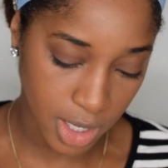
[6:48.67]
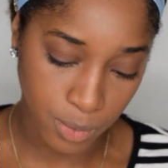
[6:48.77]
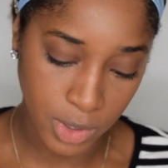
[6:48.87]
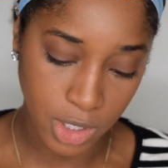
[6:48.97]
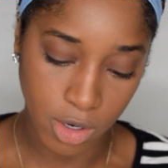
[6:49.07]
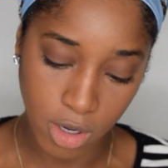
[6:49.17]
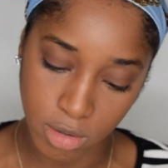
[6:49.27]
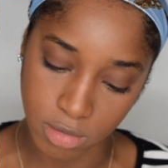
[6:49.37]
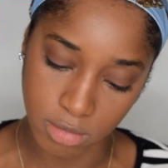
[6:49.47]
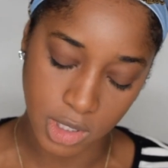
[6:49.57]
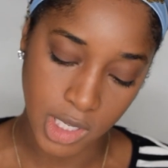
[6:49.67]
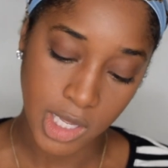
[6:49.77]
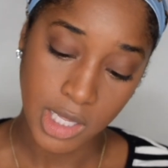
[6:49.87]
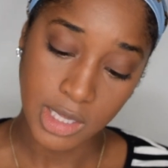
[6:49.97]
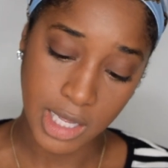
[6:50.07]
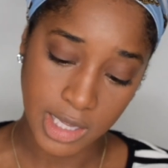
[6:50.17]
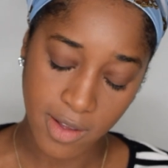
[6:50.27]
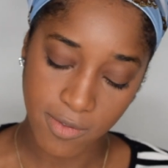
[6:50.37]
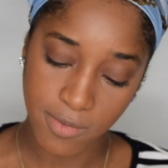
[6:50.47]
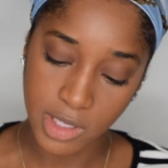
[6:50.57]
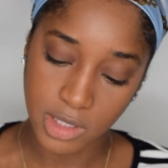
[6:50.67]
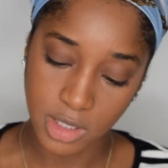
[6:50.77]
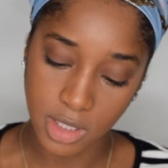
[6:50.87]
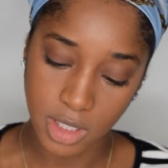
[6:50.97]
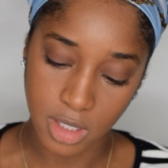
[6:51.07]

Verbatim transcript: And we know that that Fenty,